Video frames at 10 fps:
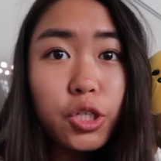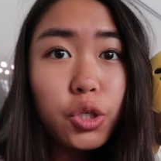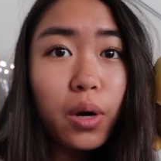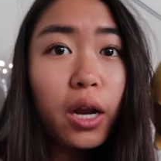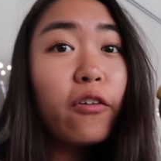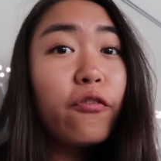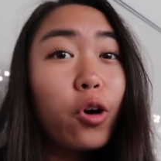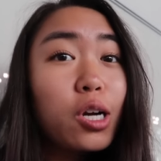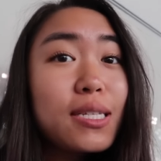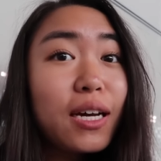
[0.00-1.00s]
She won
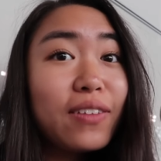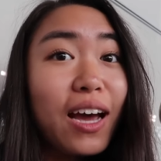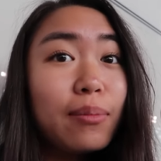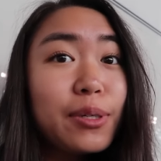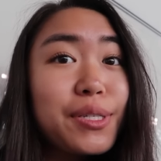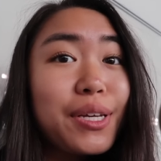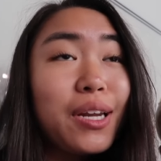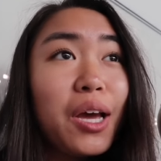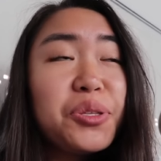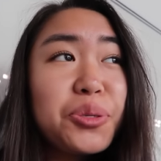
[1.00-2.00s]
4 stuffed animals
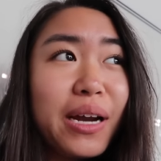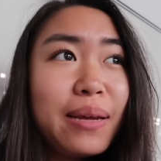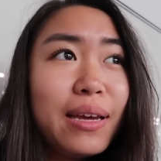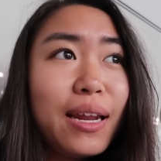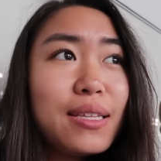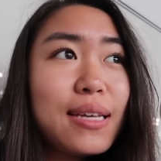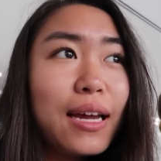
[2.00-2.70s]
in 20 minutes,